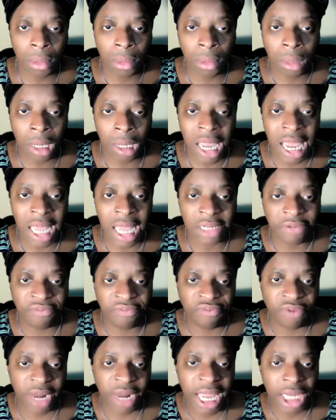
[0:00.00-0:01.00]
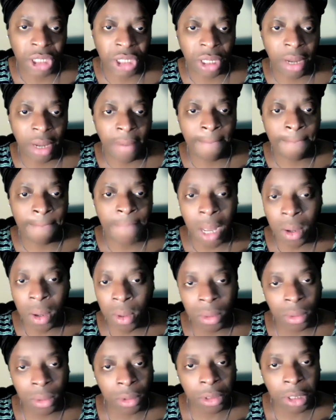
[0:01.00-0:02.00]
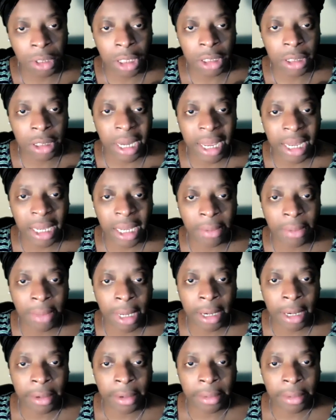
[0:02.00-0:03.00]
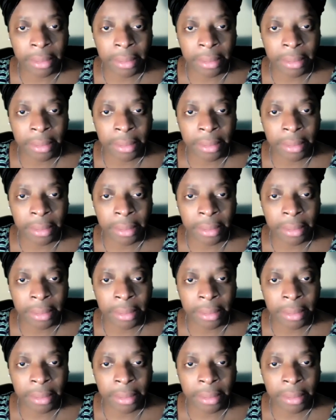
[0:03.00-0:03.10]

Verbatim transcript: He has flesh and bones just like me.